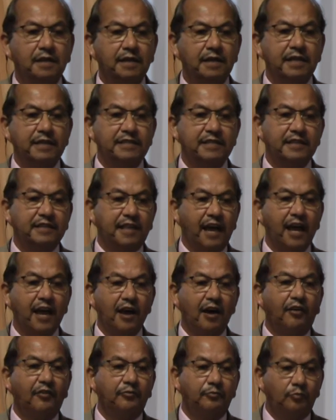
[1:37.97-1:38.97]
is a day
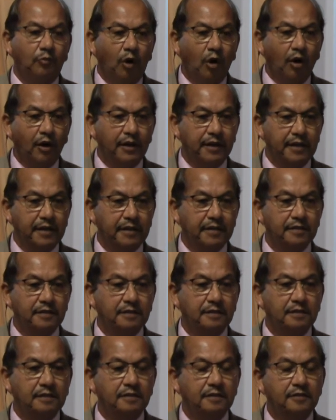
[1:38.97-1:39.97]
of mourning
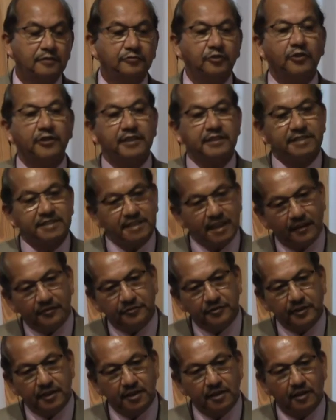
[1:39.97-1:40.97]
for the
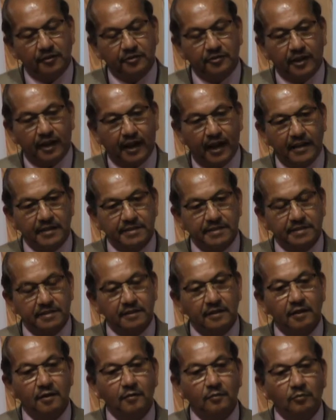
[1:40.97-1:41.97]
suffering of Christ.
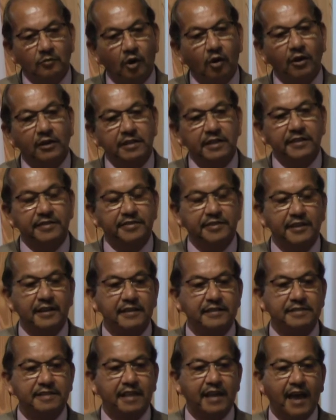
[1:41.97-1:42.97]
Maundy
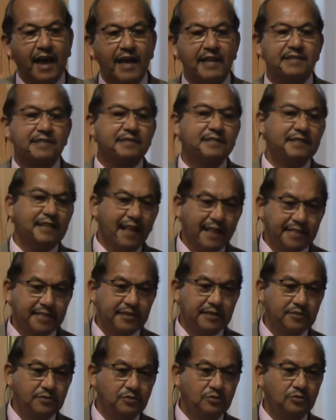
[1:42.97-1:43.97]
Thursday has
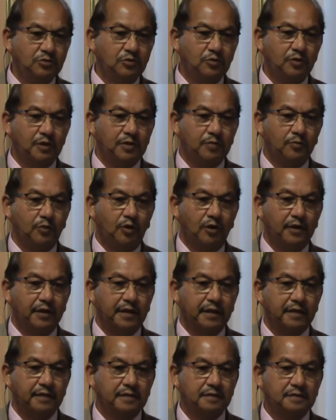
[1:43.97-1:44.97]
nothing to do with
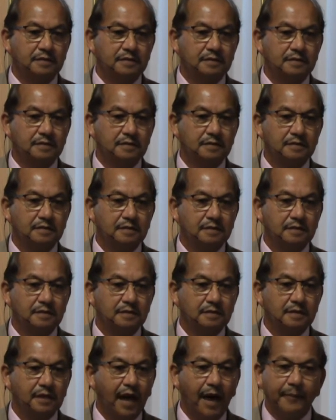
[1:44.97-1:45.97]
mourning.
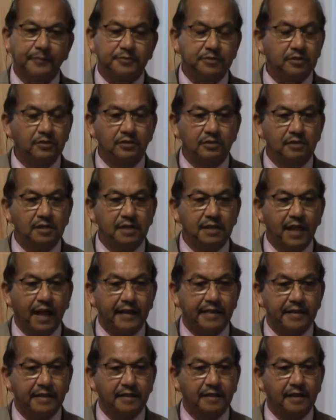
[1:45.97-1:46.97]
Absolutely
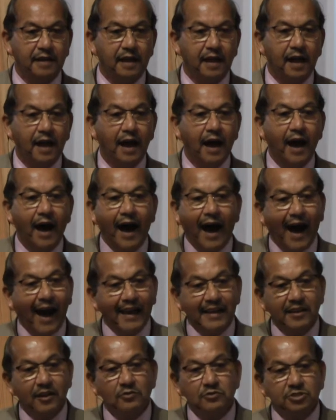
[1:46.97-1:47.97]
nothing.
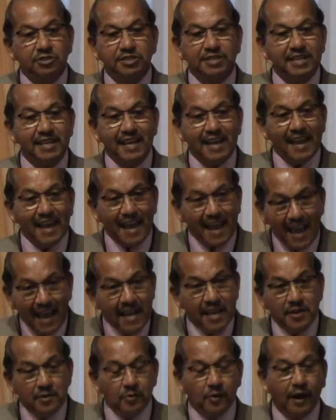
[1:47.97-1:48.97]
I don't see
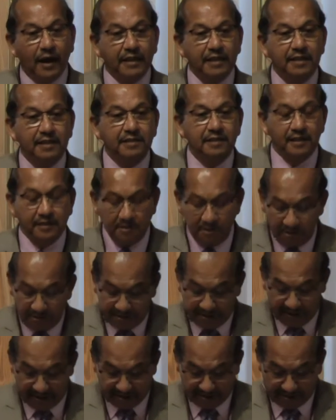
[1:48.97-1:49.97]
anyone in the New
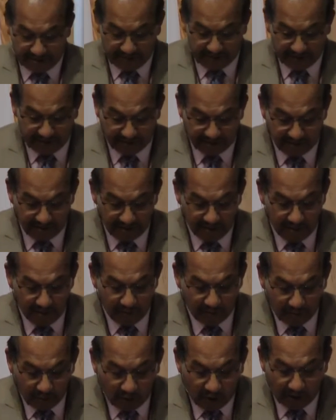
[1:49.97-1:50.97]
Testament
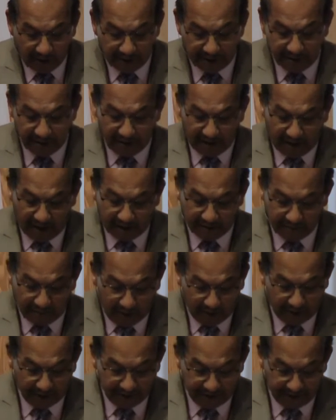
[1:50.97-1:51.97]
mourning on
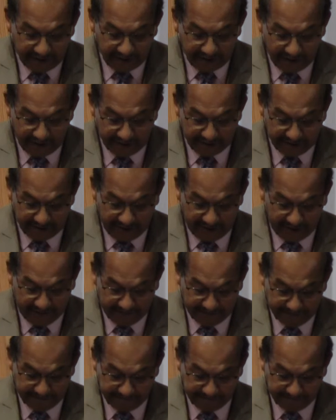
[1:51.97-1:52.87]
Maundy Thursday.